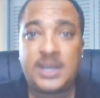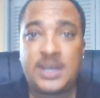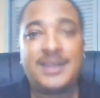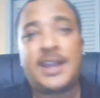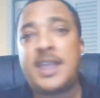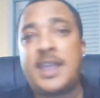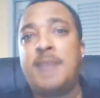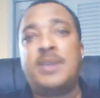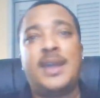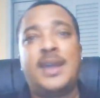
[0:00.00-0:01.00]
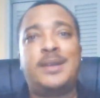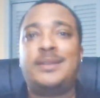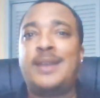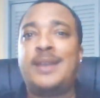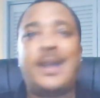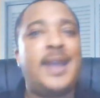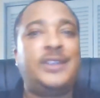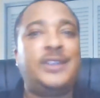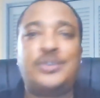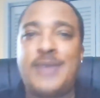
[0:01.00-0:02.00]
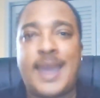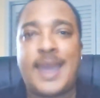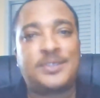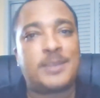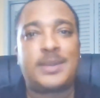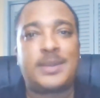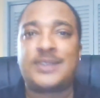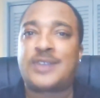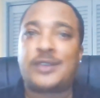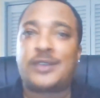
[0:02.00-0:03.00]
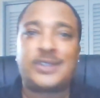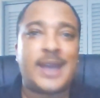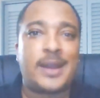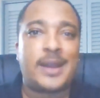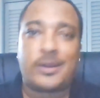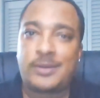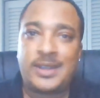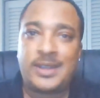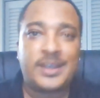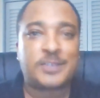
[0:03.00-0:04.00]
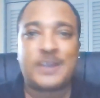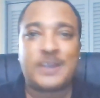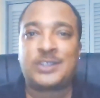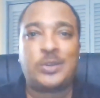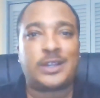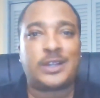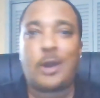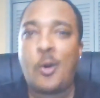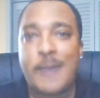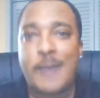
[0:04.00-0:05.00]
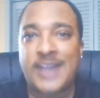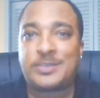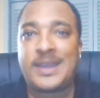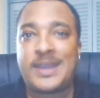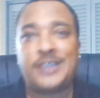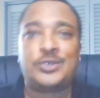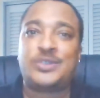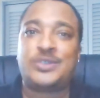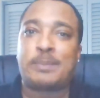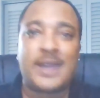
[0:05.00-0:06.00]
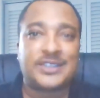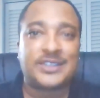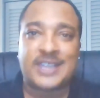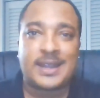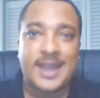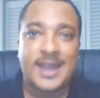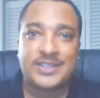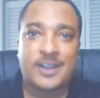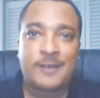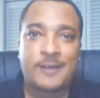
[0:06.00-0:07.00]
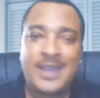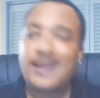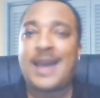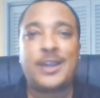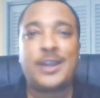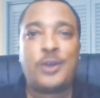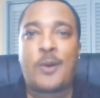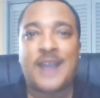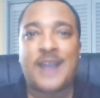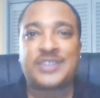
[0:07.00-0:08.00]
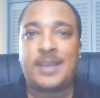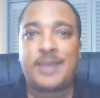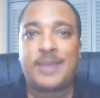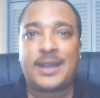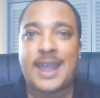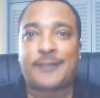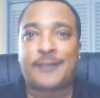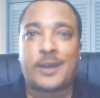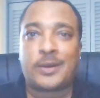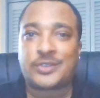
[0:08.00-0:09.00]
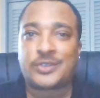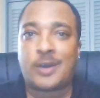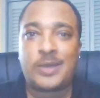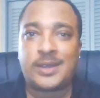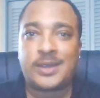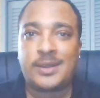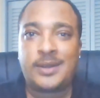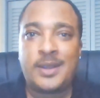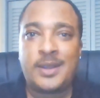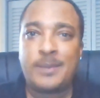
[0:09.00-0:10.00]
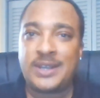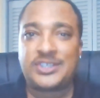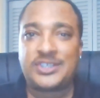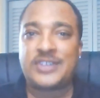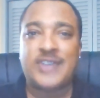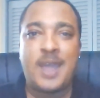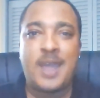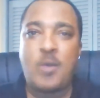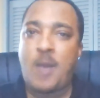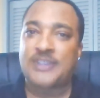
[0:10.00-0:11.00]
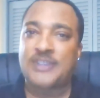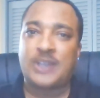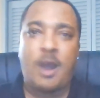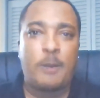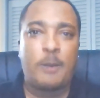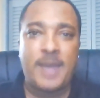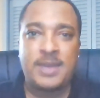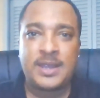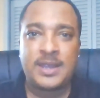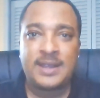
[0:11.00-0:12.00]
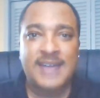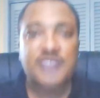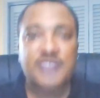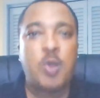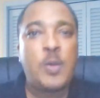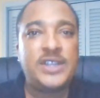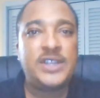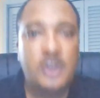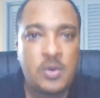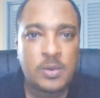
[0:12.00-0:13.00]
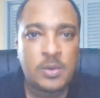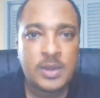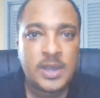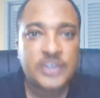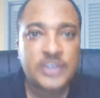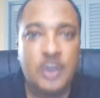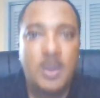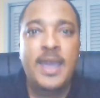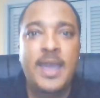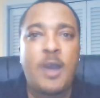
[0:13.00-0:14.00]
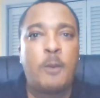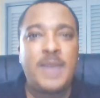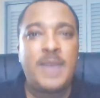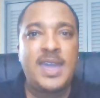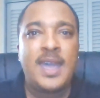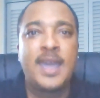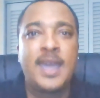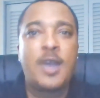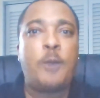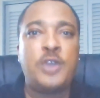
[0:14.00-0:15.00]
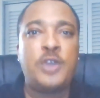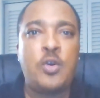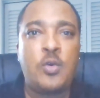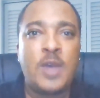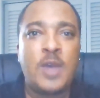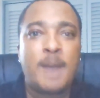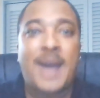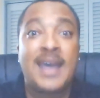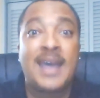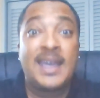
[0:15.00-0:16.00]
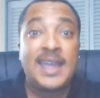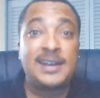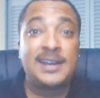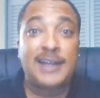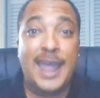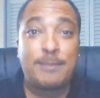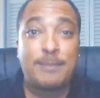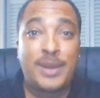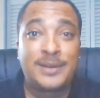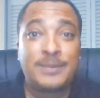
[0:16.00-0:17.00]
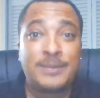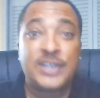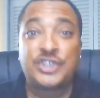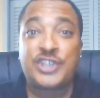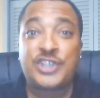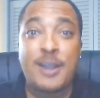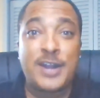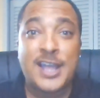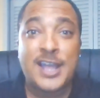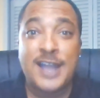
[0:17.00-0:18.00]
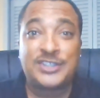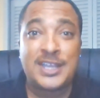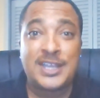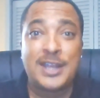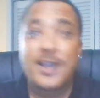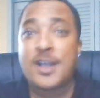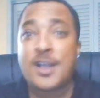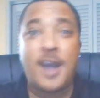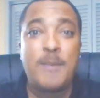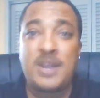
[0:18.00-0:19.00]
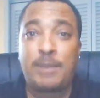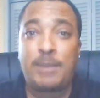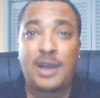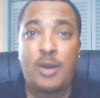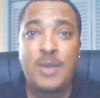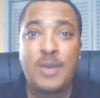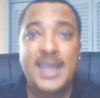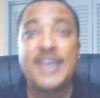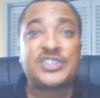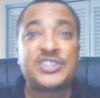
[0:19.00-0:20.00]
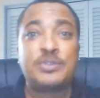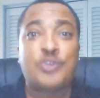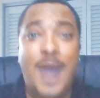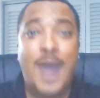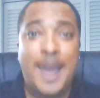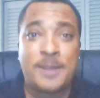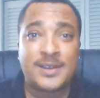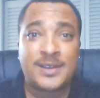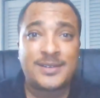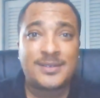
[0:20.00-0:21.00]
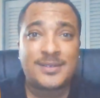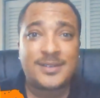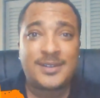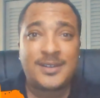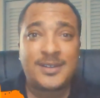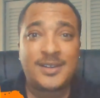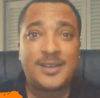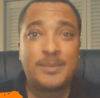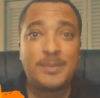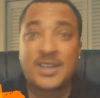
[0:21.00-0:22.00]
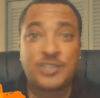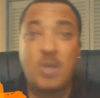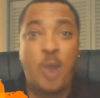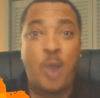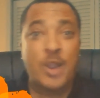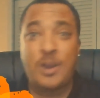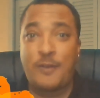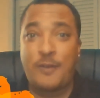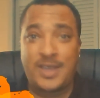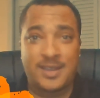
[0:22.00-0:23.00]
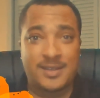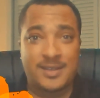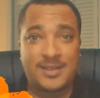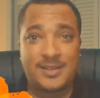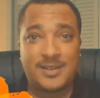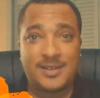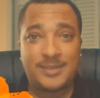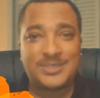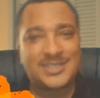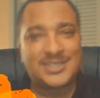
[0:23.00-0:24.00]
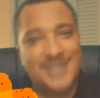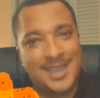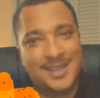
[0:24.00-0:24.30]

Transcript: Now, the NBA, 82 games can be exhausting. I know, especially with the load management issues and players taking nights off. A lot of you don't watch the NBA after All Star weekend, but it's just saying we watch it all, baby. That's what we do. So help me help you by hitting the like button, sharing the content, commenting below, and subscribing because we working over here. Just saying.